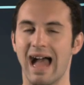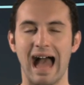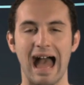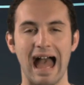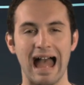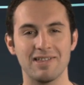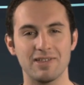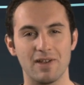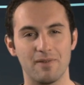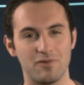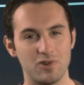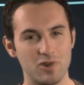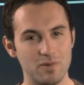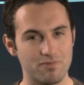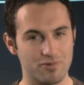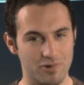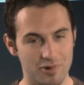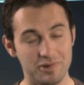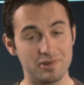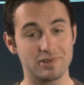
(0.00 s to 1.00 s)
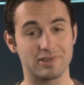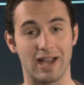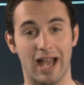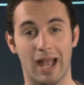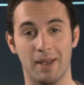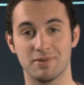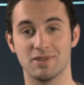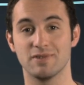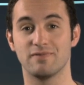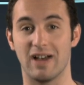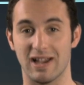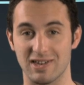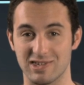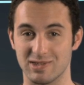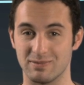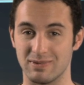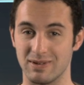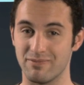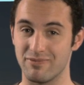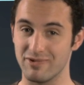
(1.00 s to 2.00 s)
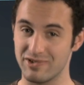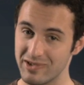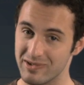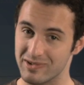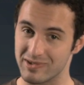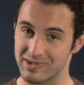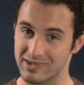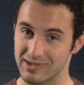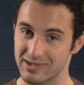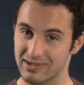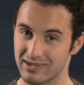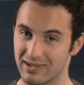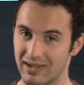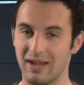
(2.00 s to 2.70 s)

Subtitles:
and a few prototypes have actually been produced,